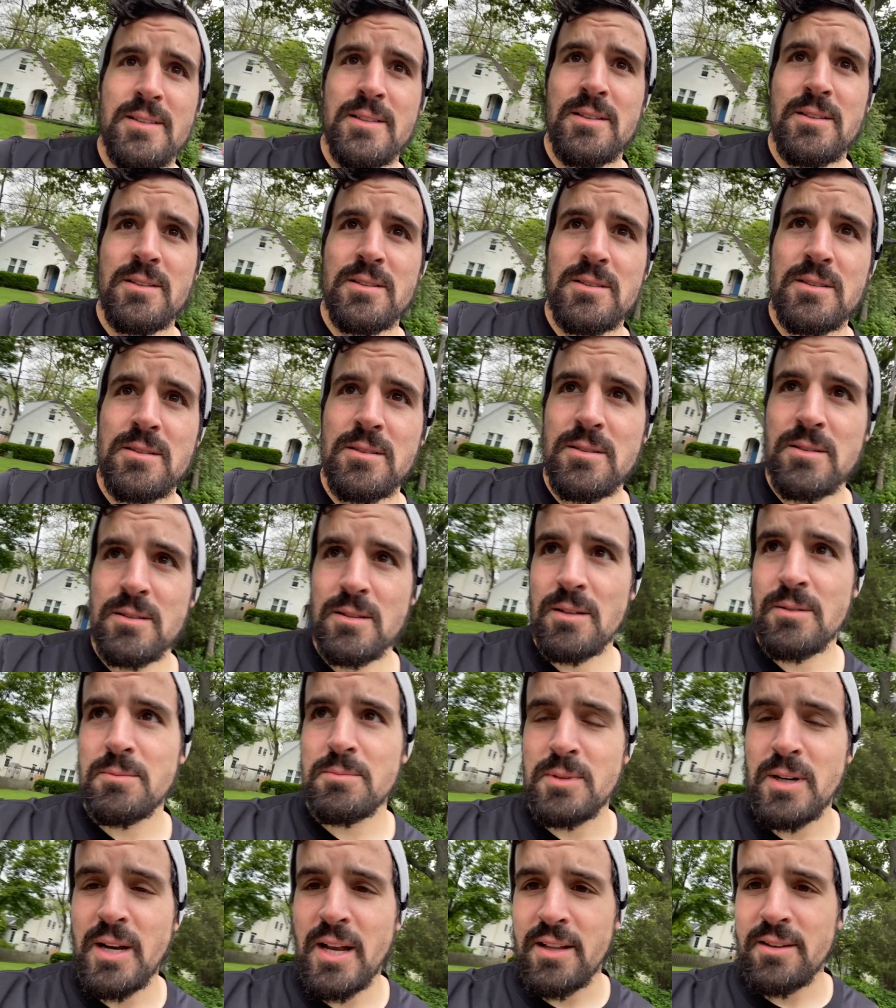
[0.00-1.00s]
looked at, oh,
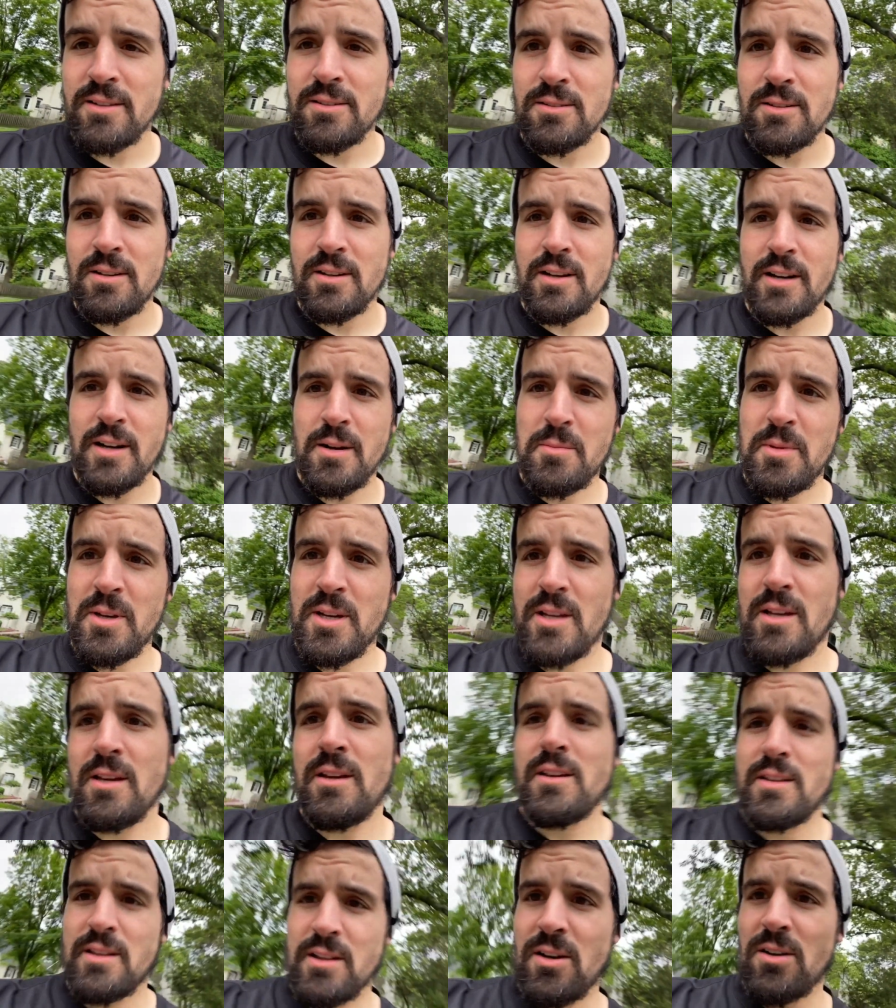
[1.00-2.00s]
now they're looking at me.
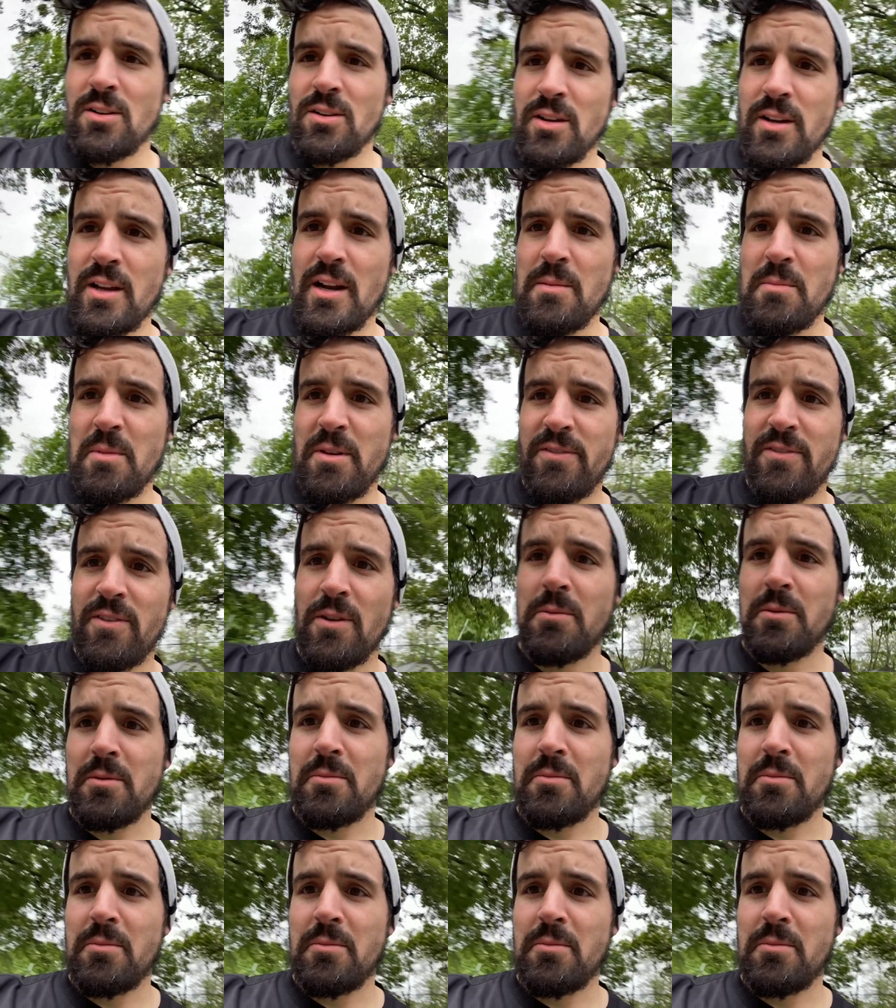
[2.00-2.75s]
They're looking at me filming